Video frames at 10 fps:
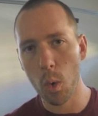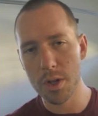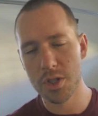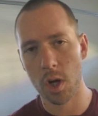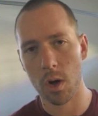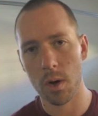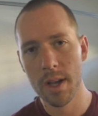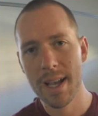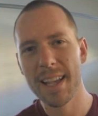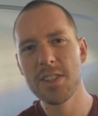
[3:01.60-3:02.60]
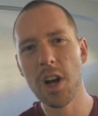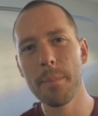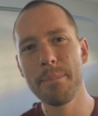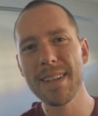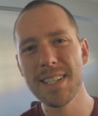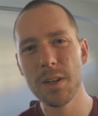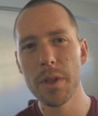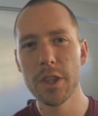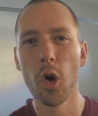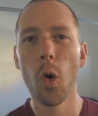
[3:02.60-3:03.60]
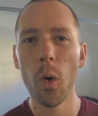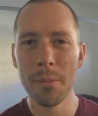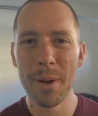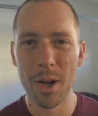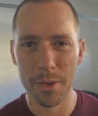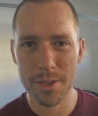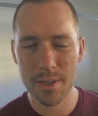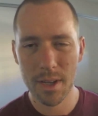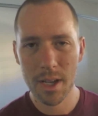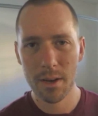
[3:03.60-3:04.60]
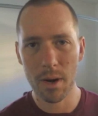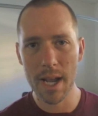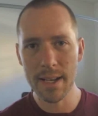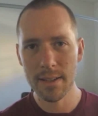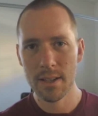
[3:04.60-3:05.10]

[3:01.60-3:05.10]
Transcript: cortisol and start messing with your hormones, right?